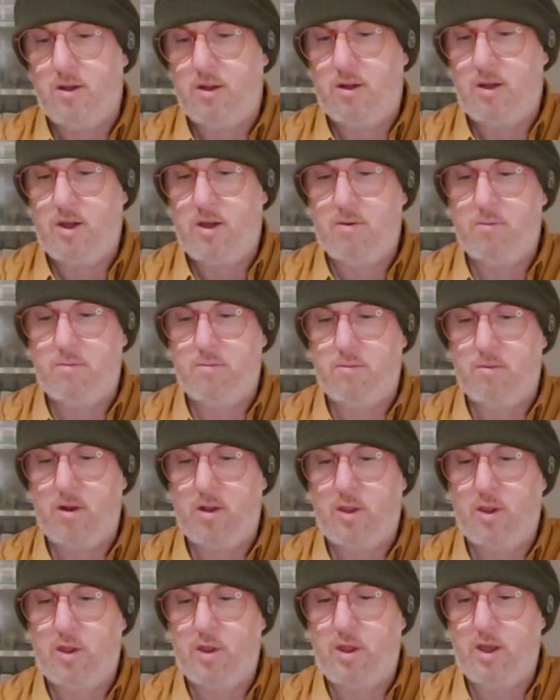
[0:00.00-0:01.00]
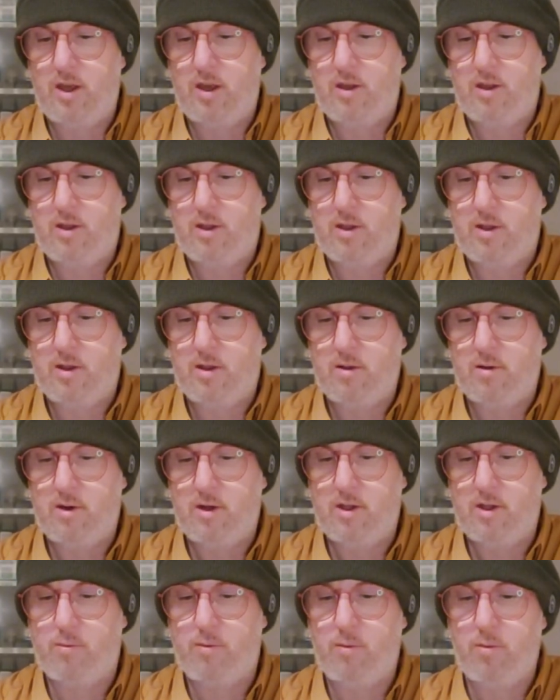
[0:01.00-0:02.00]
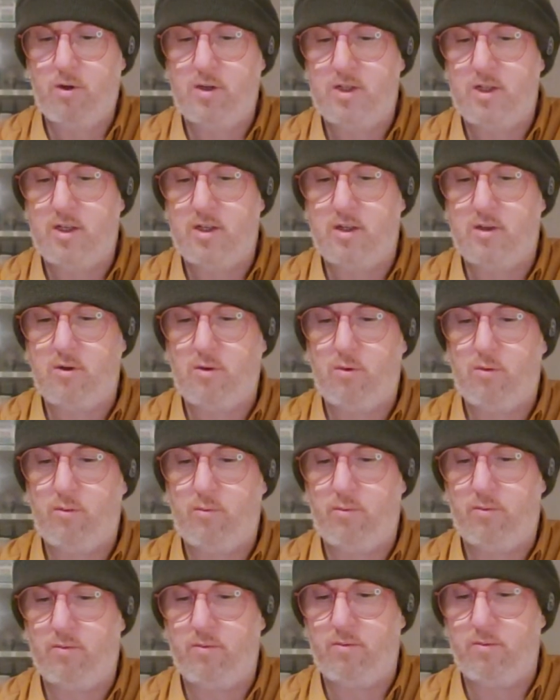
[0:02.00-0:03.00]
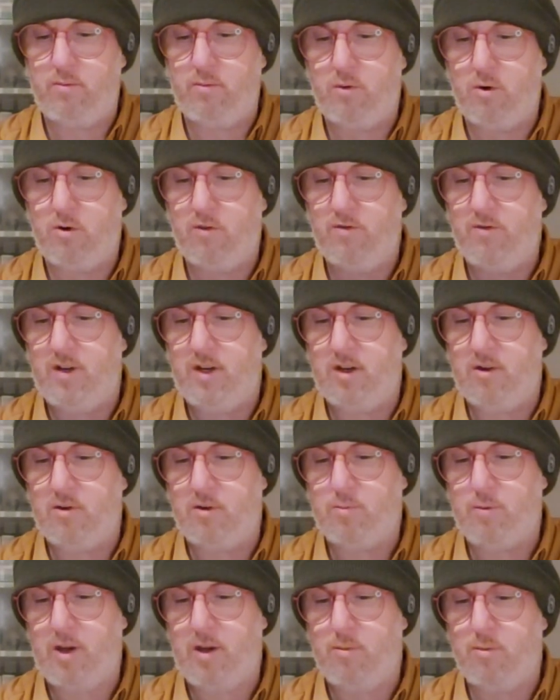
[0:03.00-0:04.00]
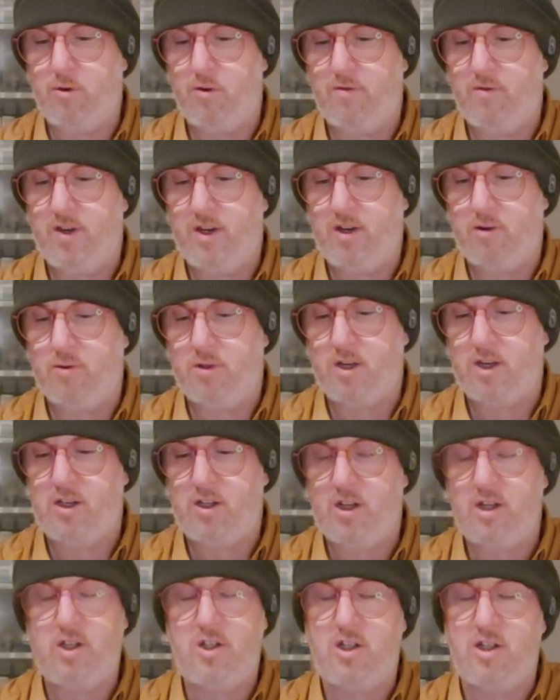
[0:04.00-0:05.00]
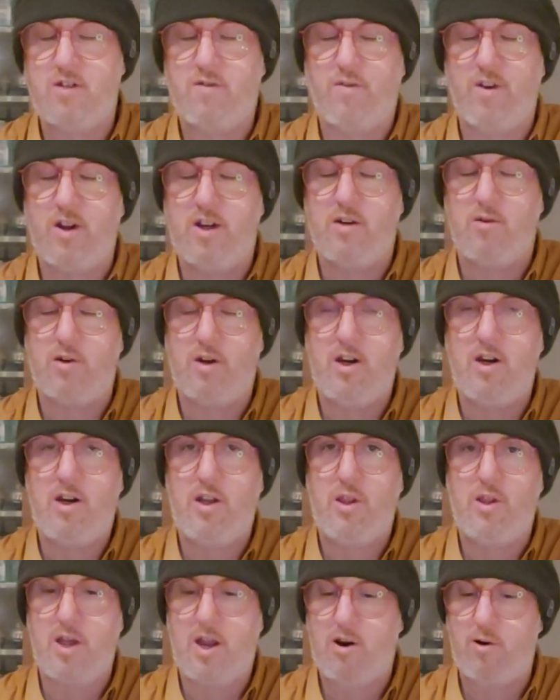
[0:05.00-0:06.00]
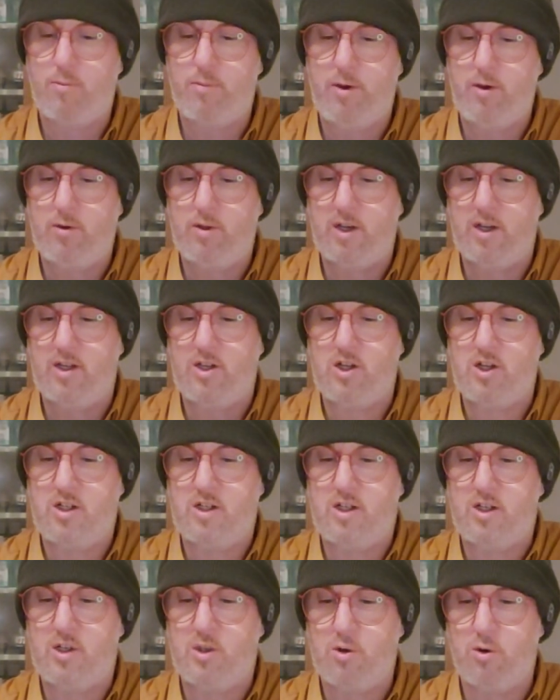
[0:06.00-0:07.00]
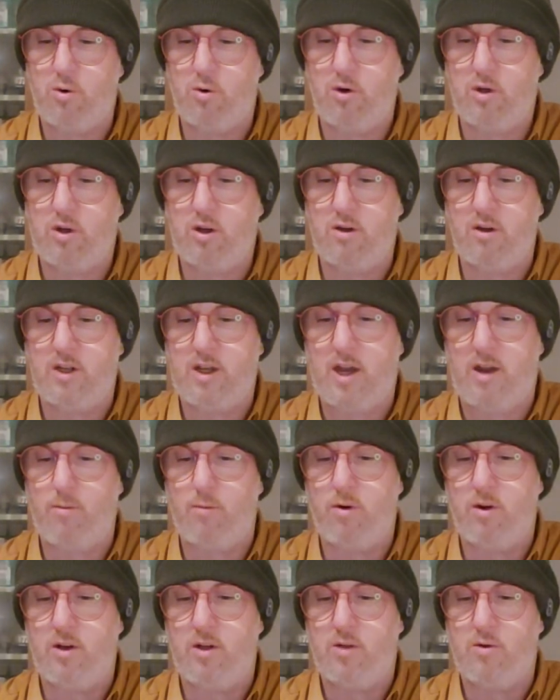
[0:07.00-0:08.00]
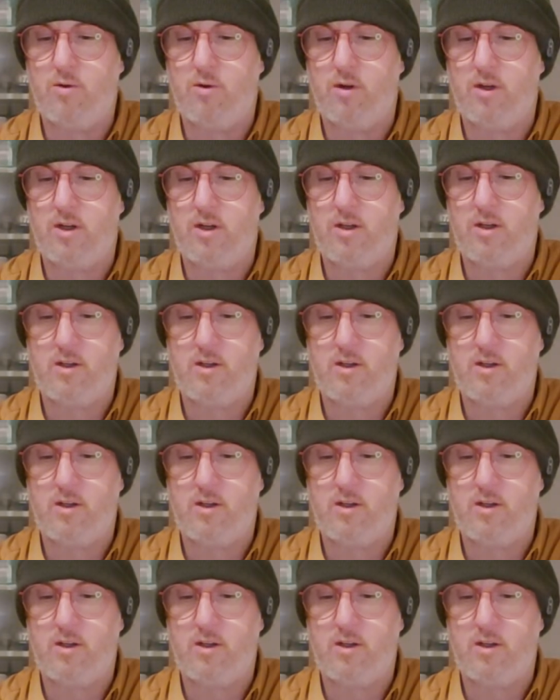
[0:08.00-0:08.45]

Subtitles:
other things, because I've been wanting to do more videos, make more videos. I just find it really therapeutic just to talk on camera and talk.